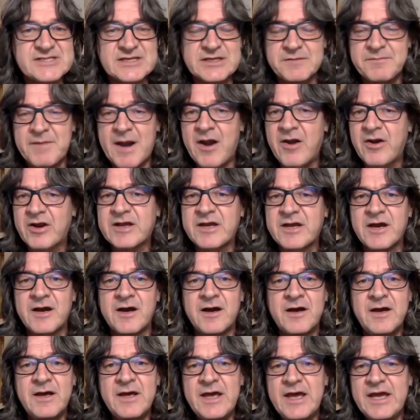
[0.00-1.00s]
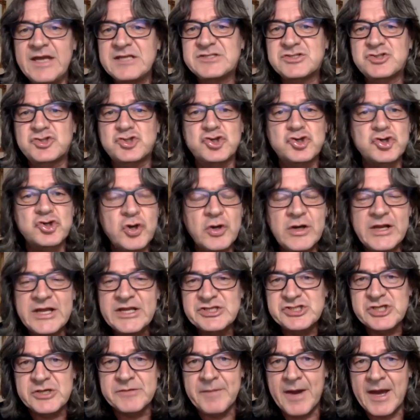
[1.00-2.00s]
America. He's truly
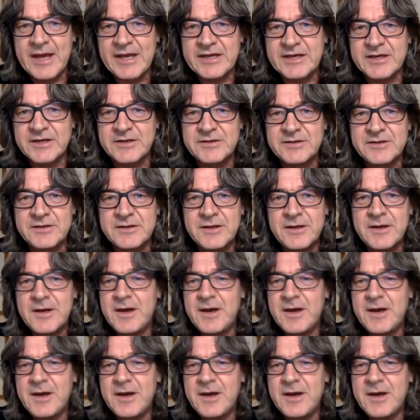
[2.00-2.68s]
Jamaican.